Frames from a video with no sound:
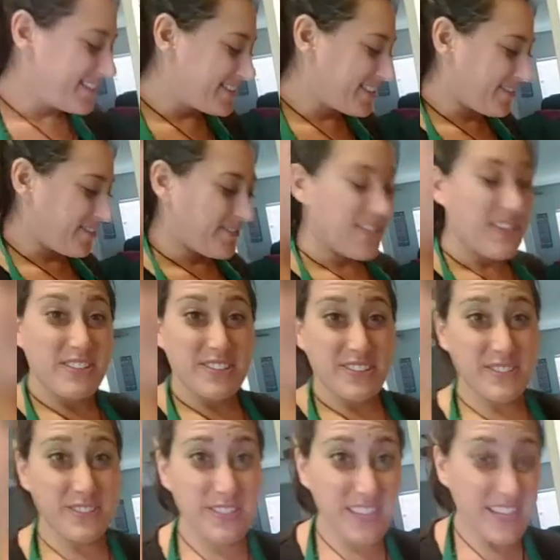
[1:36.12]
so
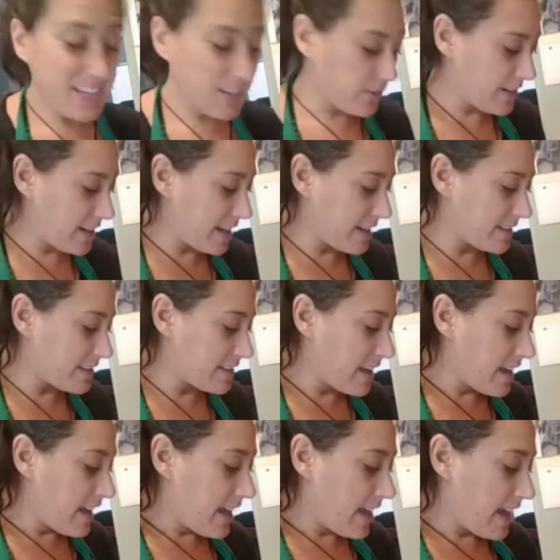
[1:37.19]
those are the ingredients,
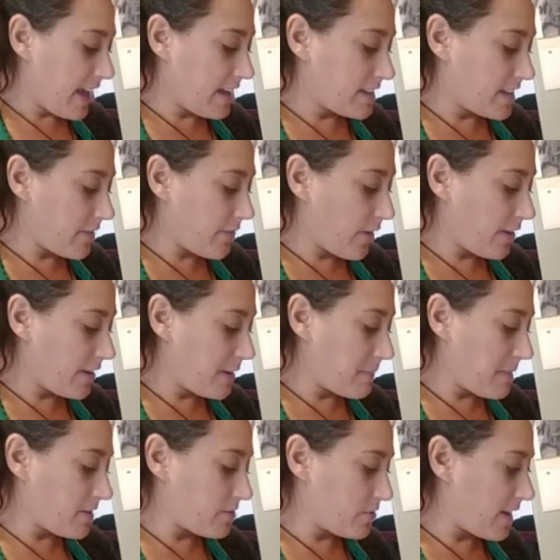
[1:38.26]
and I've already
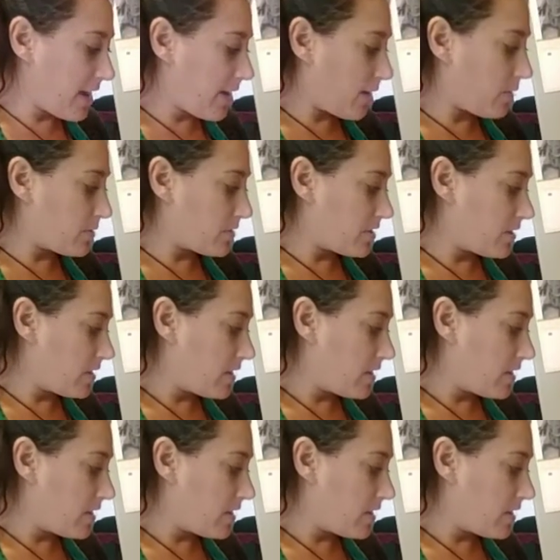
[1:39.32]
measured out